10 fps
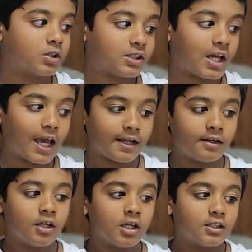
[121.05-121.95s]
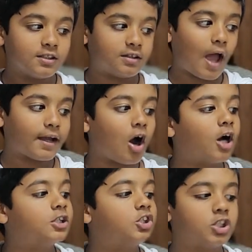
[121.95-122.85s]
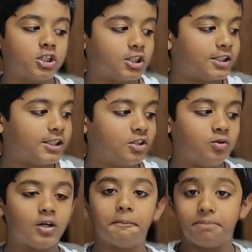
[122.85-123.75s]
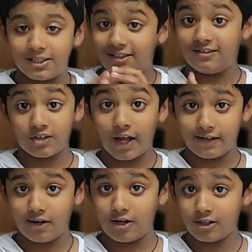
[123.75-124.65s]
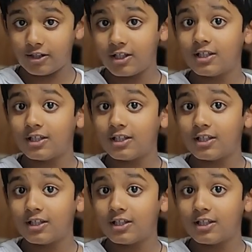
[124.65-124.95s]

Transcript: can Zygarde turn into complete Zygarde.